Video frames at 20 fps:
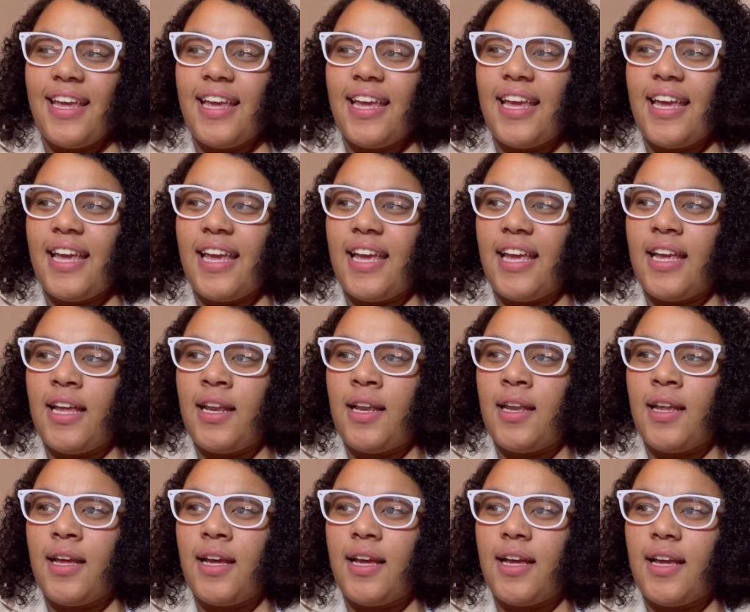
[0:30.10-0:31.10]

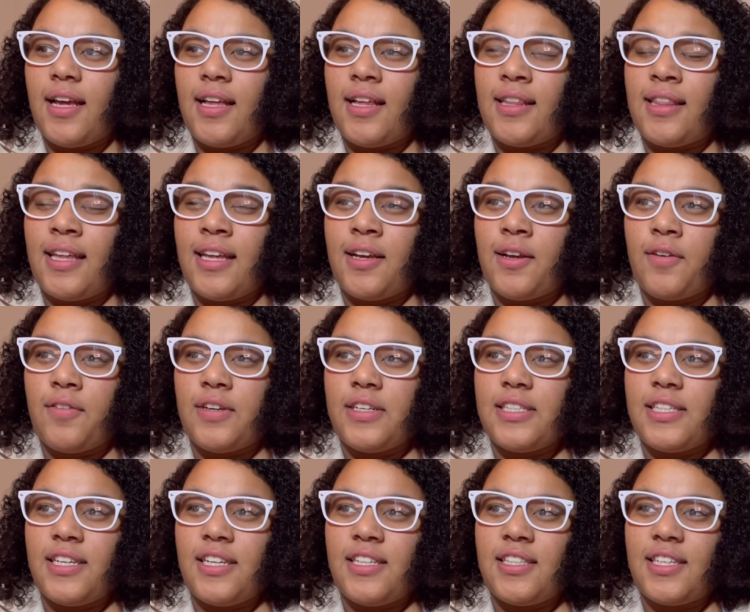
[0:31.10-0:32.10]
And I think a
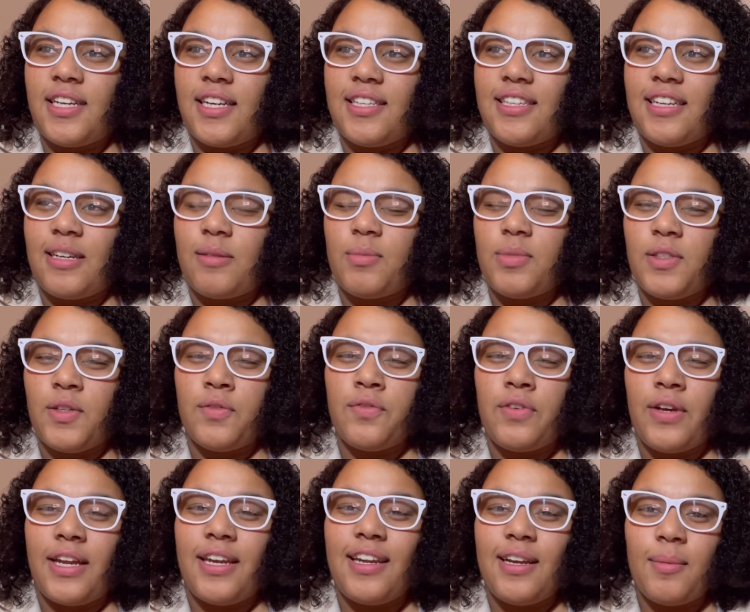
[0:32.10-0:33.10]
reason is because like I'm still
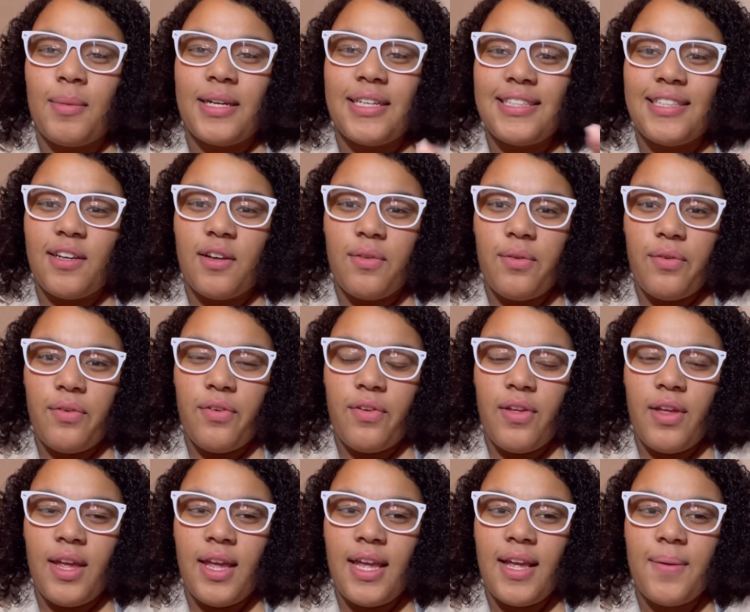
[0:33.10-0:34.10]
finding myself.
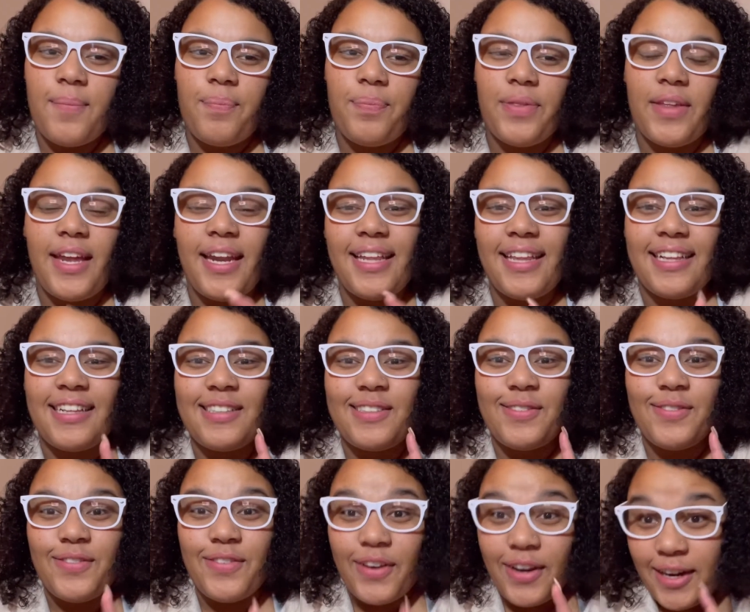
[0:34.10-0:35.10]
And I think that's
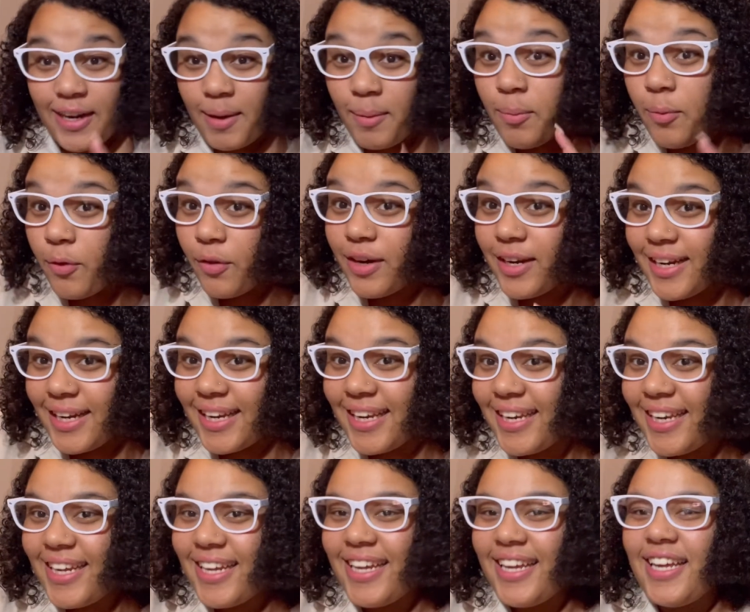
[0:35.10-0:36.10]
very important,
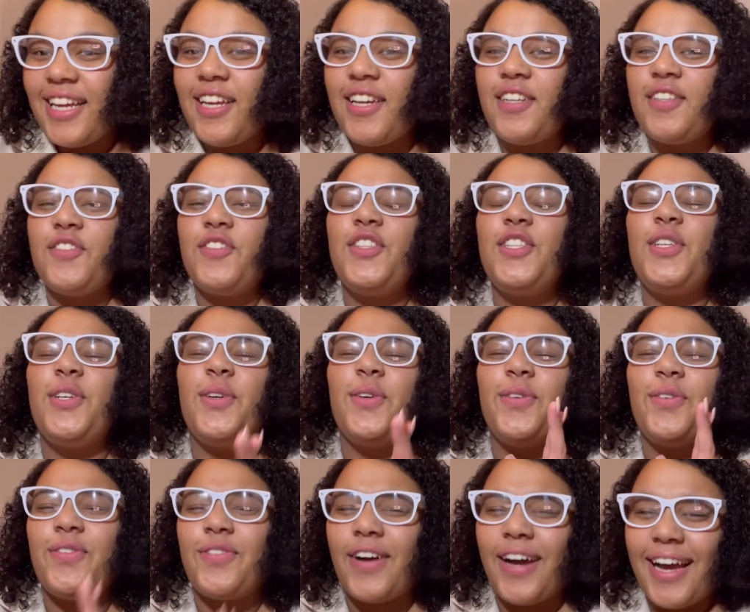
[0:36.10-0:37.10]
to
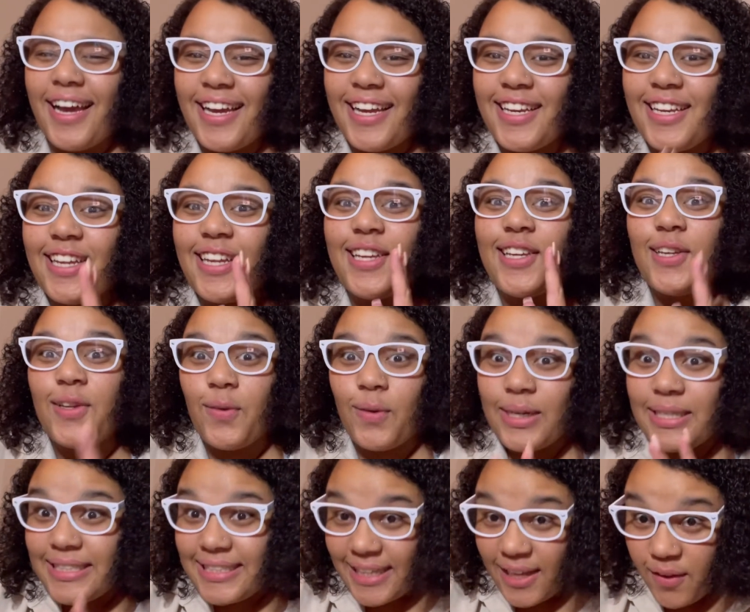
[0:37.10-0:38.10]
find
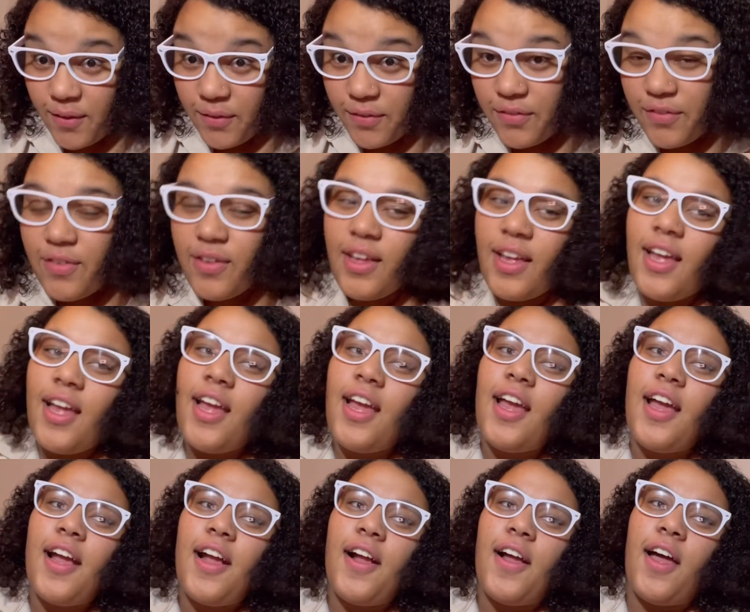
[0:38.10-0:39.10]
yourself.
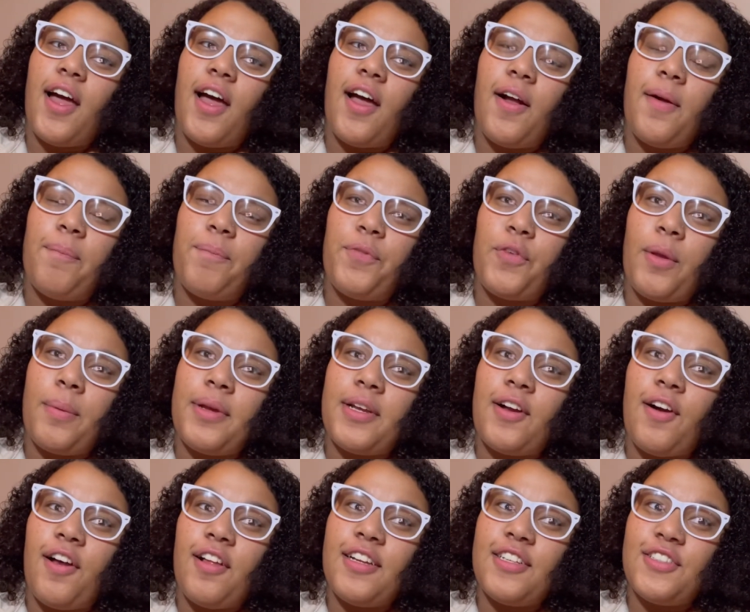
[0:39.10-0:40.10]
So I'm in
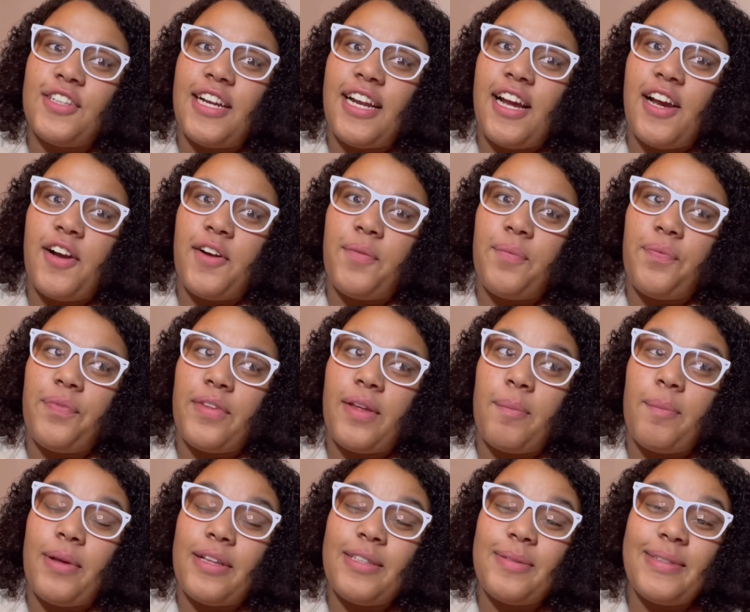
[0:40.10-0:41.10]
college right now. I'm
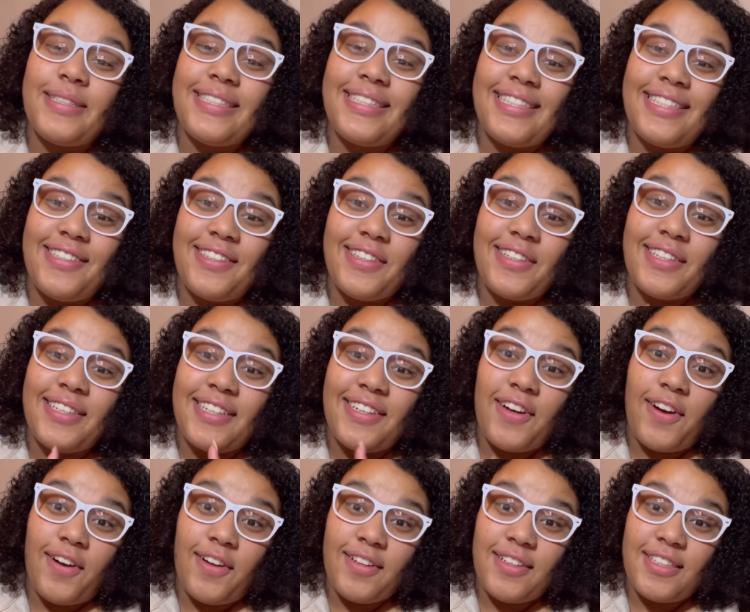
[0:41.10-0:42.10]
about to be a senior in
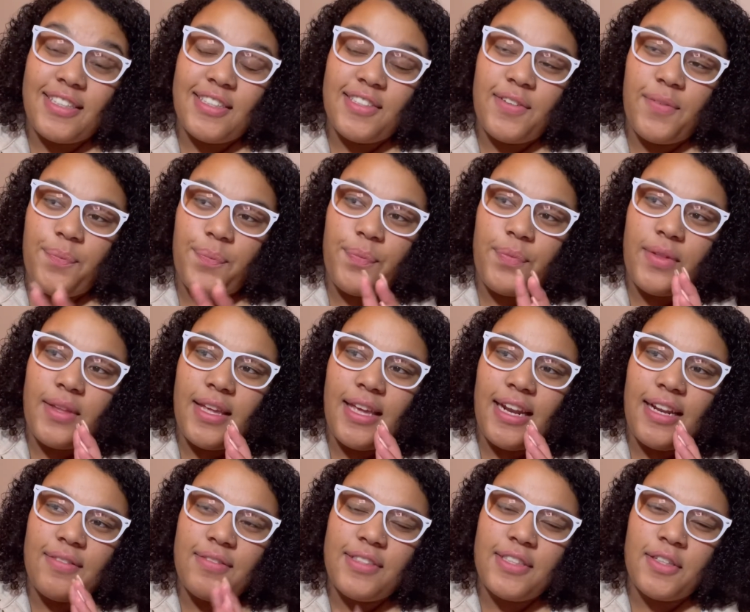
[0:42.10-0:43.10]
college and
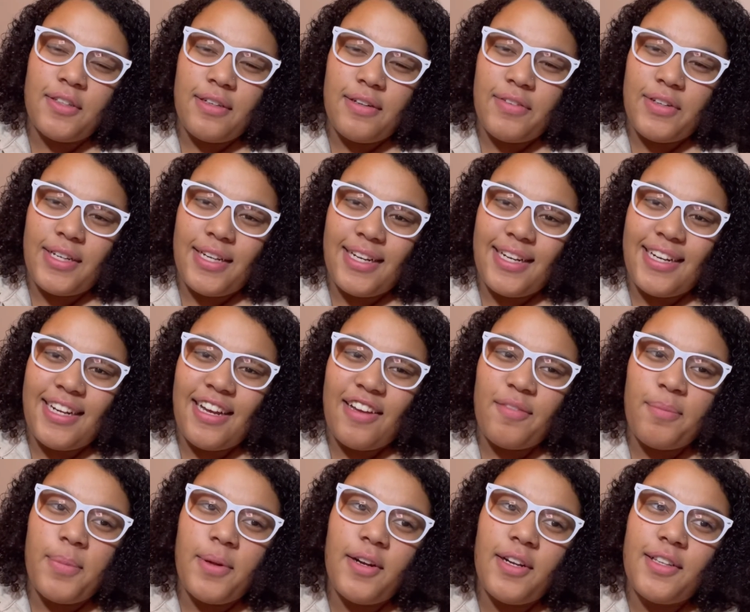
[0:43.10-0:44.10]
I've still never dated.
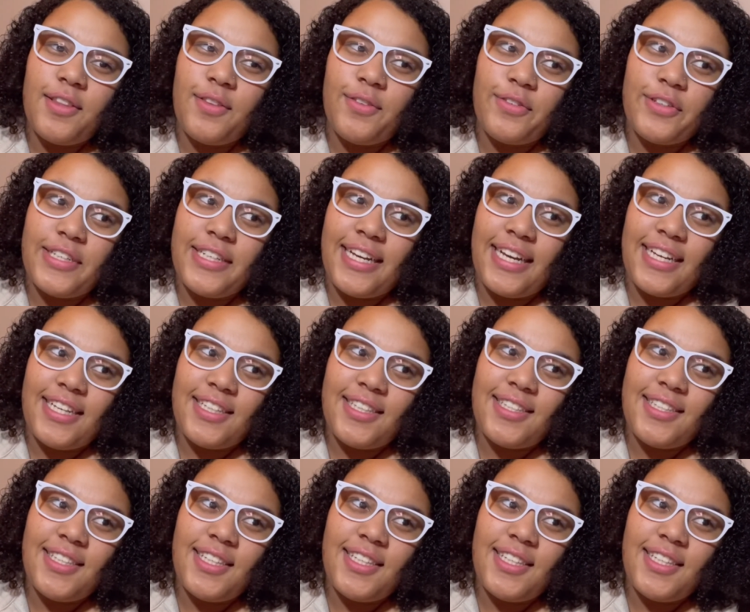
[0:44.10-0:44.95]
I've been on 3 dates